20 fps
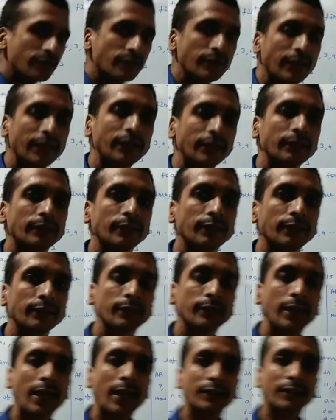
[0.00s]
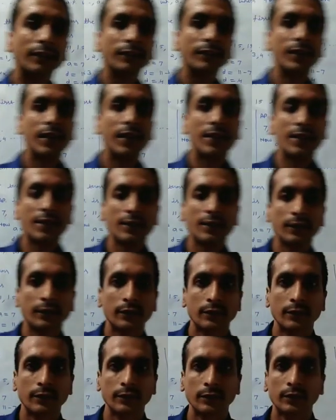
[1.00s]
and this exercise
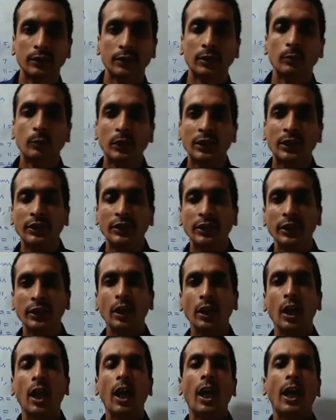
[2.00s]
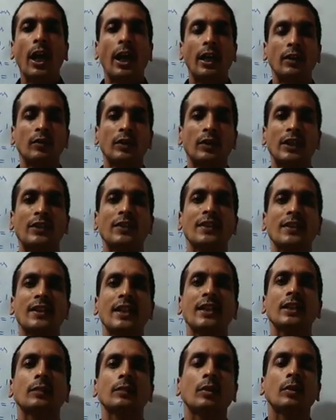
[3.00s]
is completed, and exercise
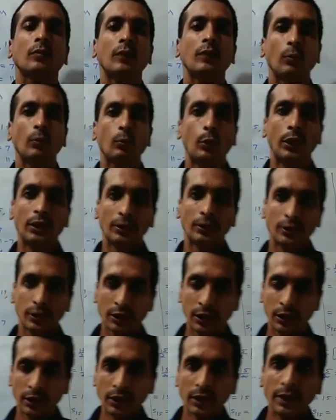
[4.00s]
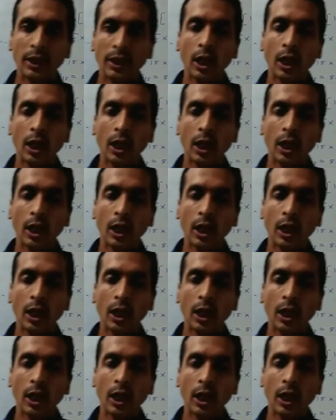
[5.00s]
number 5.3.